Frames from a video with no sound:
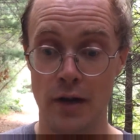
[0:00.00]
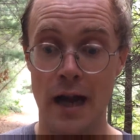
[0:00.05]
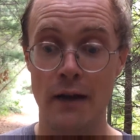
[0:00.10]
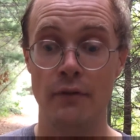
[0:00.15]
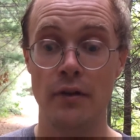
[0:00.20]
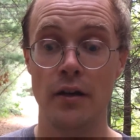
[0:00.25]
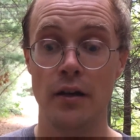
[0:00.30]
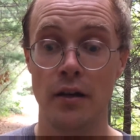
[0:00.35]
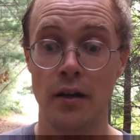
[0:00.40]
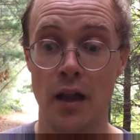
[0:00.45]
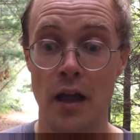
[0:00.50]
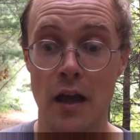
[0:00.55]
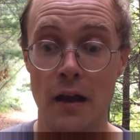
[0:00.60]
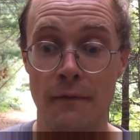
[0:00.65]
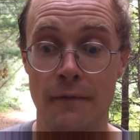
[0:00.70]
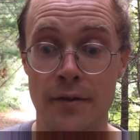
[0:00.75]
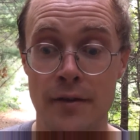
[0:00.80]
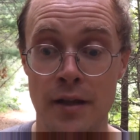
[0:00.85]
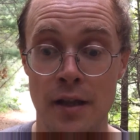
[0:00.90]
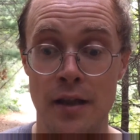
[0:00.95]
I would
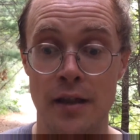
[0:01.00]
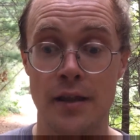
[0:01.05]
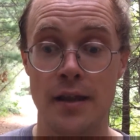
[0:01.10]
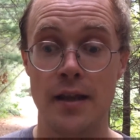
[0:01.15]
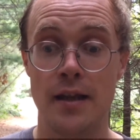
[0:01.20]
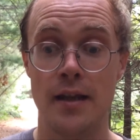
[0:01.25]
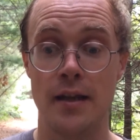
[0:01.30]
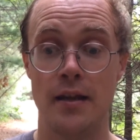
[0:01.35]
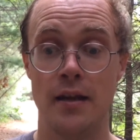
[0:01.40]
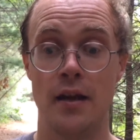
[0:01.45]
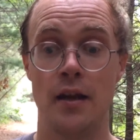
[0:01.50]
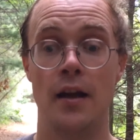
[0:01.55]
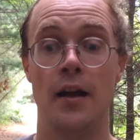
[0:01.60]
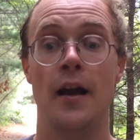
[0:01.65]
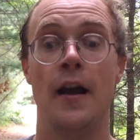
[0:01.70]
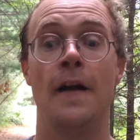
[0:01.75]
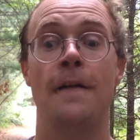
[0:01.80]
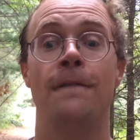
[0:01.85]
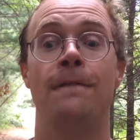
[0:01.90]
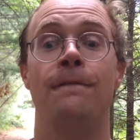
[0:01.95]
love to see
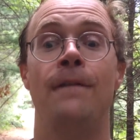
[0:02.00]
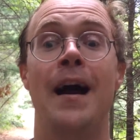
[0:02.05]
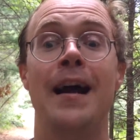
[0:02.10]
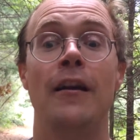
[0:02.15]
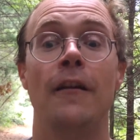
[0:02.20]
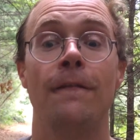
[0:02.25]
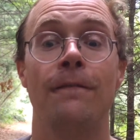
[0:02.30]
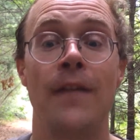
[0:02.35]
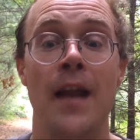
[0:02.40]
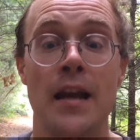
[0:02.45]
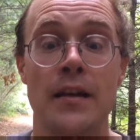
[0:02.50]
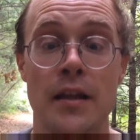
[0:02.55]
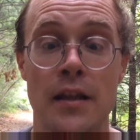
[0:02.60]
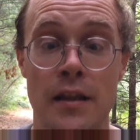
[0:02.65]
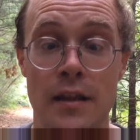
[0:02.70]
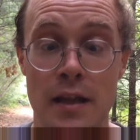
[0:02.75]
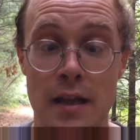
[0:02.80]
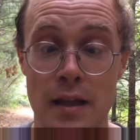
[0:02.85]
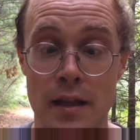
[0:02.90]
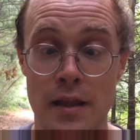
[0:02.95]
Final
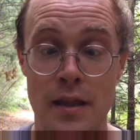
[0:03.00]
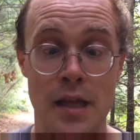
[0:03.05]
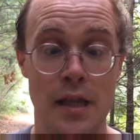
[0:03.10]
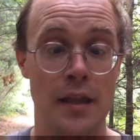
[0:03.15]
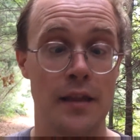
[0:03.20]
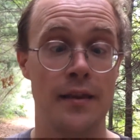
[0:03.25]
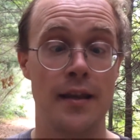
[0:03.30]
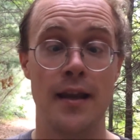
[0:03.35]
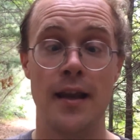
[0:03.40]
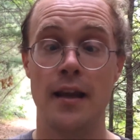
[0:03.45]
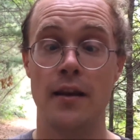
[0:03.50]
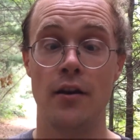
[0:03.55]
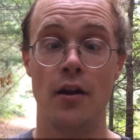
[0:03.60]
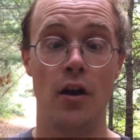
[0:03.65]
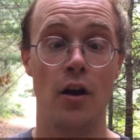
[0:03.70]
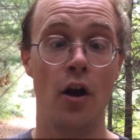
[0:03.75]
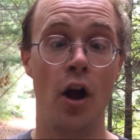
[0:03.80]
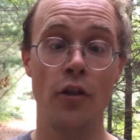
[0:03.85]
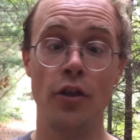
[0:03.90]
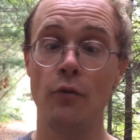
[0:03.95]
Fantasy 16
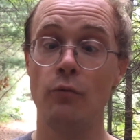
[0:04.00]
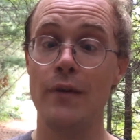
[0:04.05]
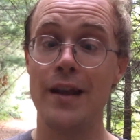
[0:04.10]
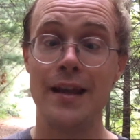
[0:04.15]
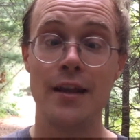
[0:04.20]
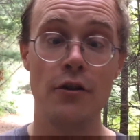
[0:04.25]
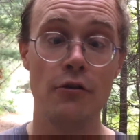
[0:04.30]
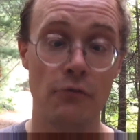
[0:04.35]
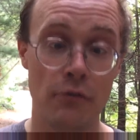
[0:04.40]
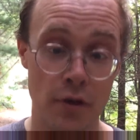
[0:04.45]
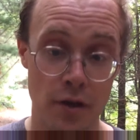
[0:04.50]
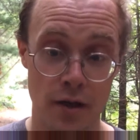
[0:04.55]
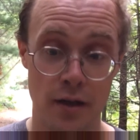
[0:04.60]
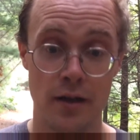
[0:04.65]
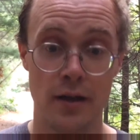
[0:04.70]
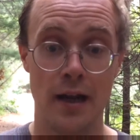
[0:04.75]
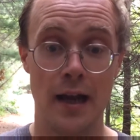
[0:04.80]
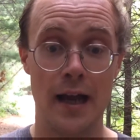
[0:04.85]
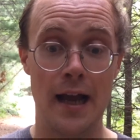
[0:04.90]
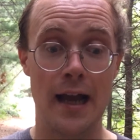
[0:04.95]
on the Wii
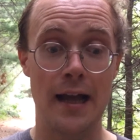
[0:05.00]
U.